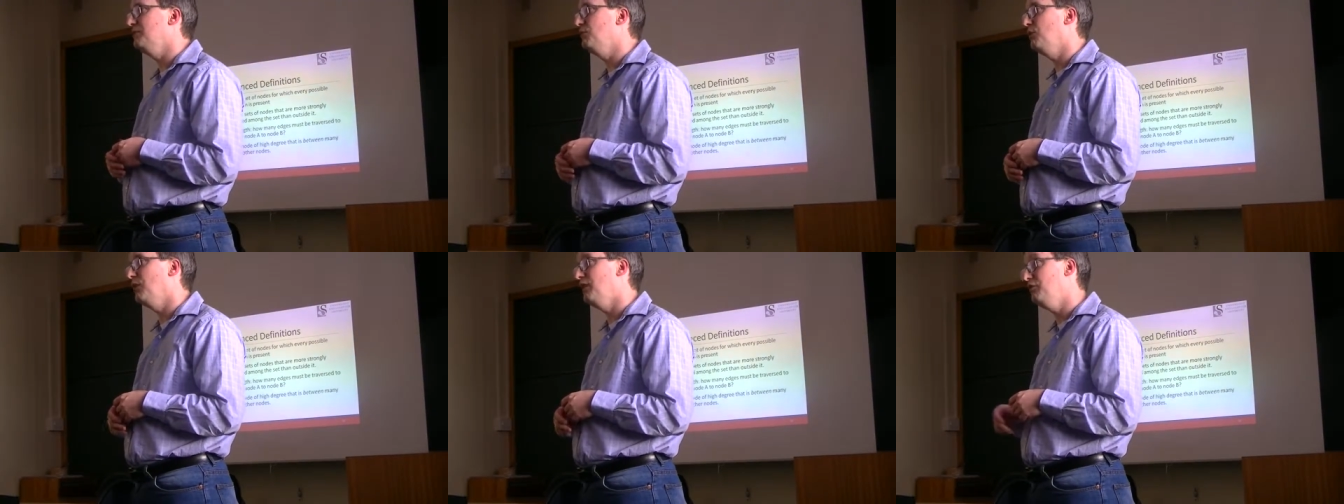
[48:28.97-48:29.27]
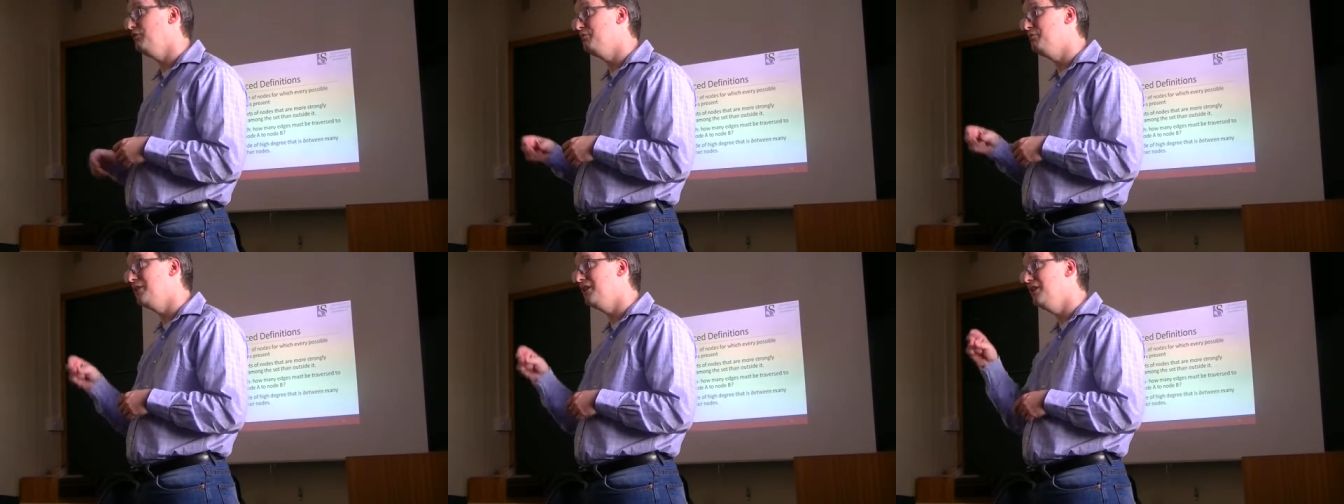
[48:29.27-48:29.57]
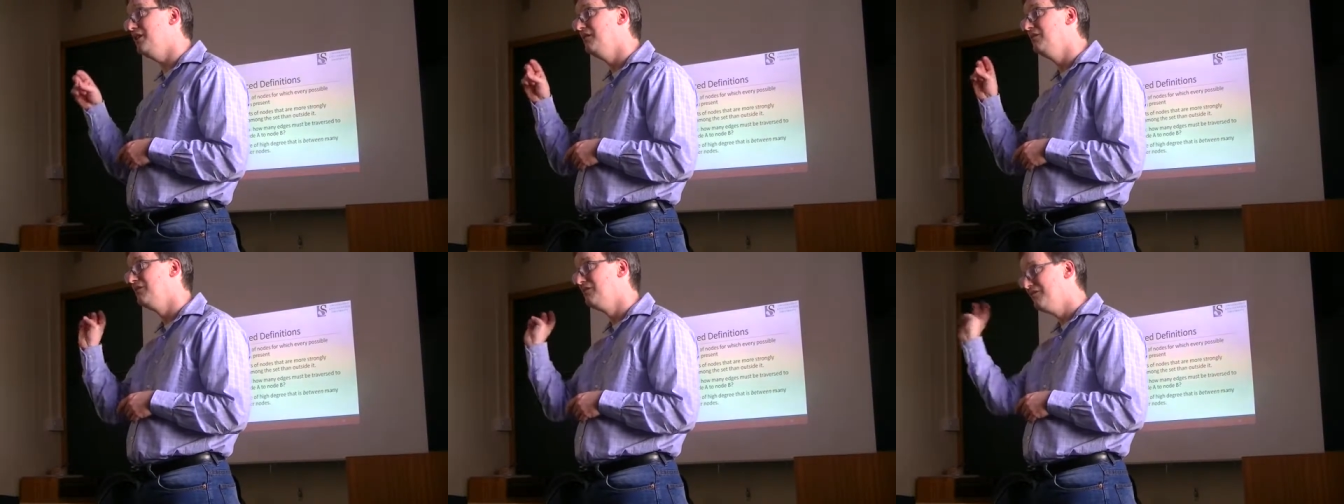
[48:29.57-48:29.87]
Well, it would
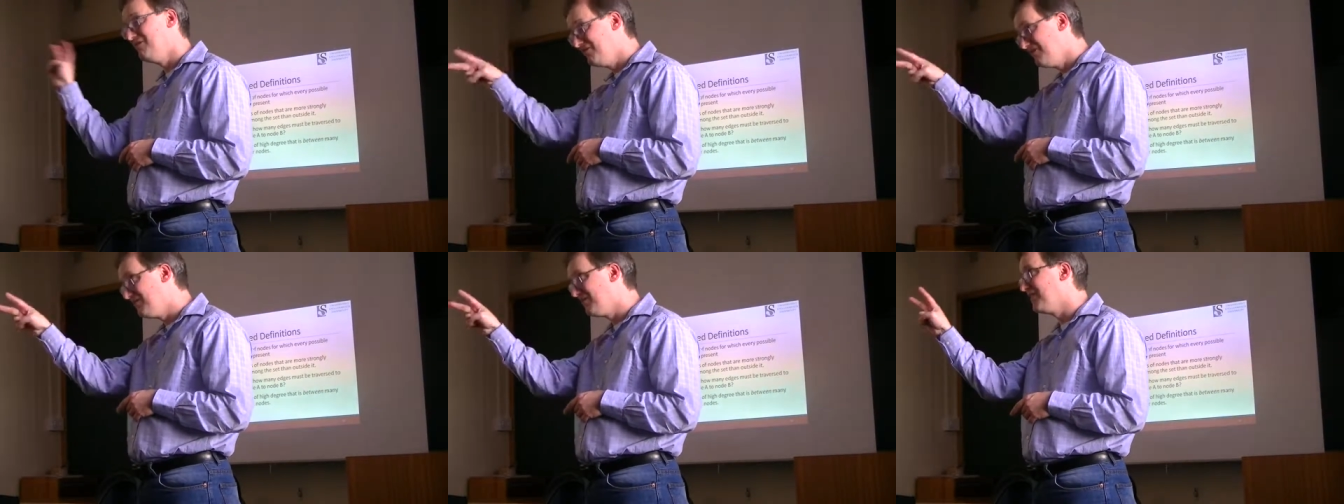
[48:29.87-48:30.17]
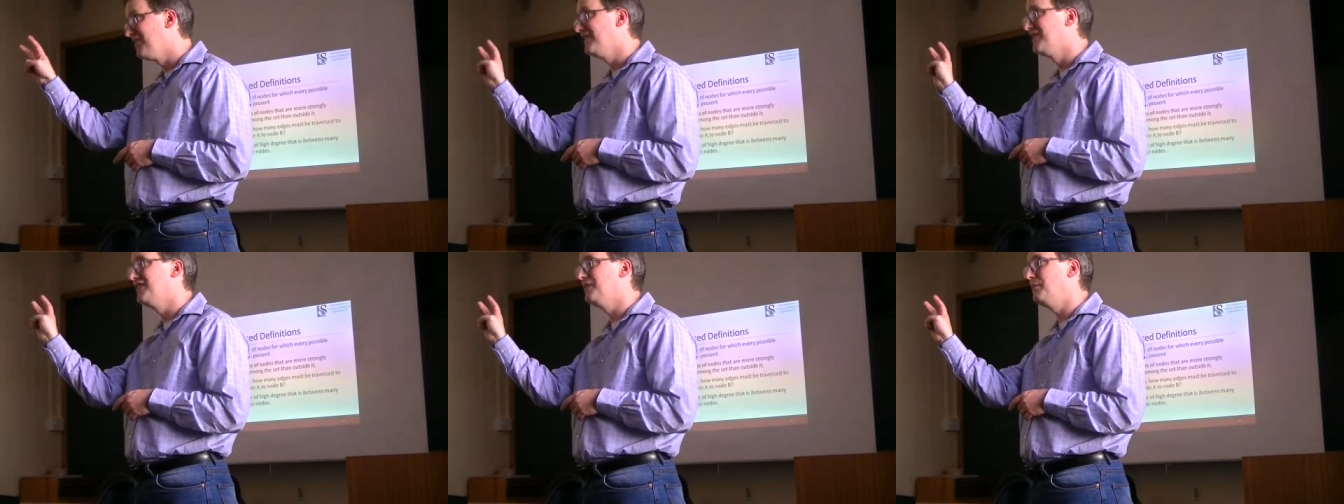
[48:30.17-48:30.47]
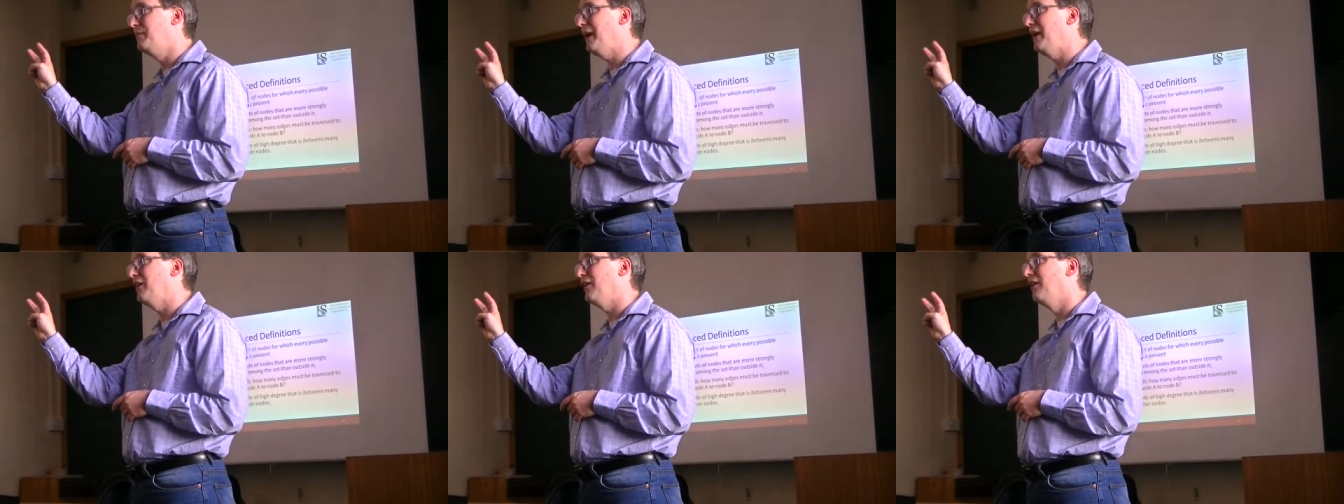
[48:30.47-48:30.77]
be the
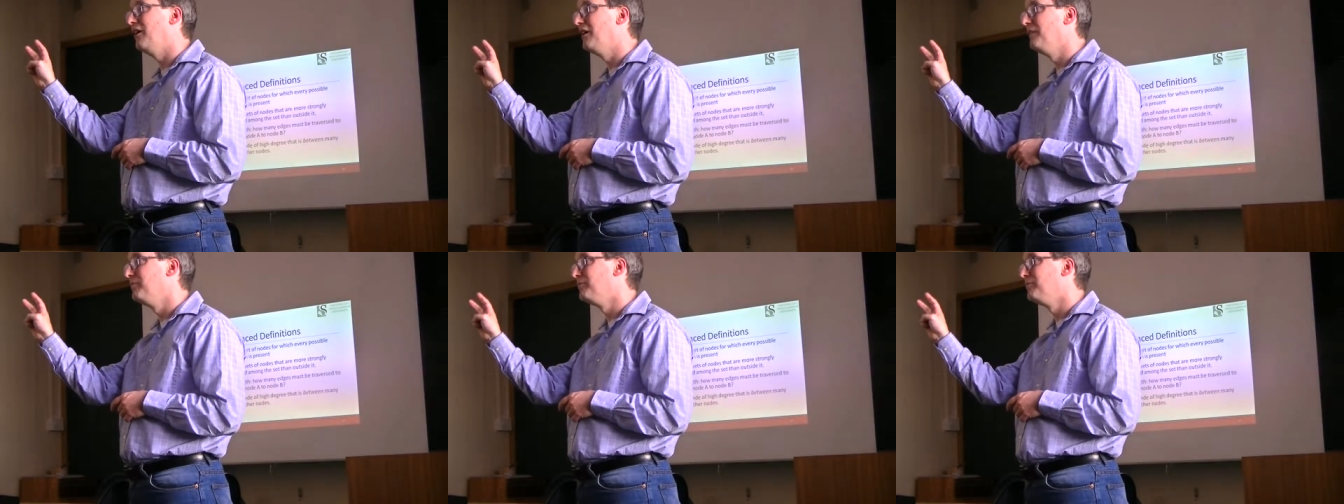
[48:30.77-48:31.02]
pair.